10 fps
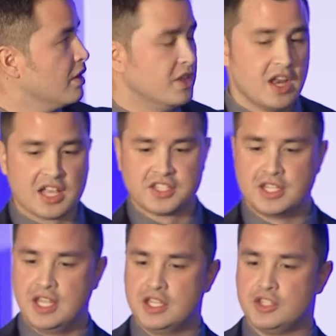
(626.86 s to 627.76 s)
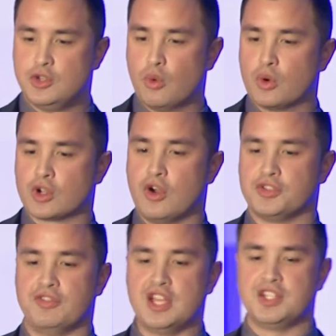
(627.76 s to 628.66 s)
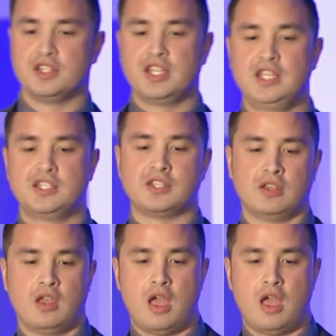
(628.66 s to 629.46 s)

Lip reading: The next is your cultivation leads.